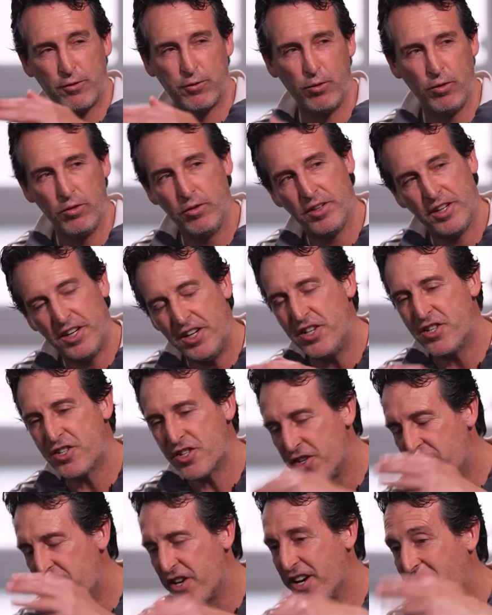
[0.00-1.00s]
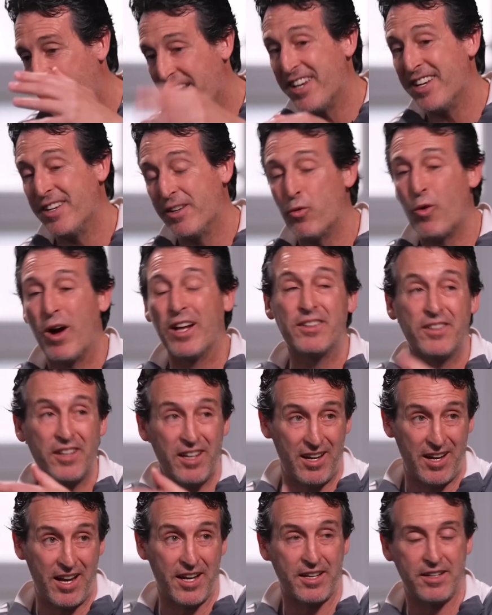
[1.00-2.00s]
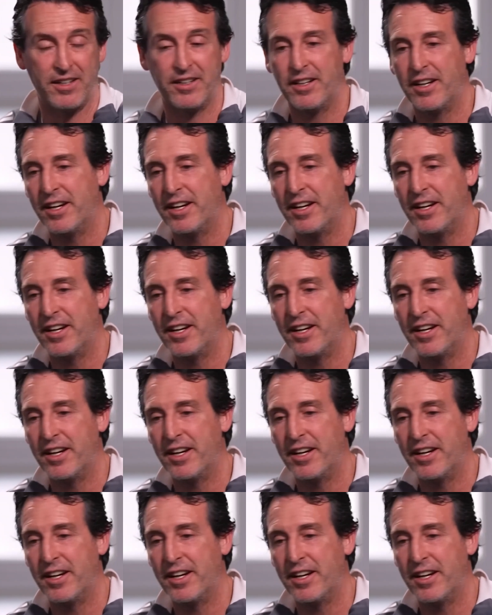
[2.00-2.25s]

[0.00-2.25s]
It's football's version of destiny calling.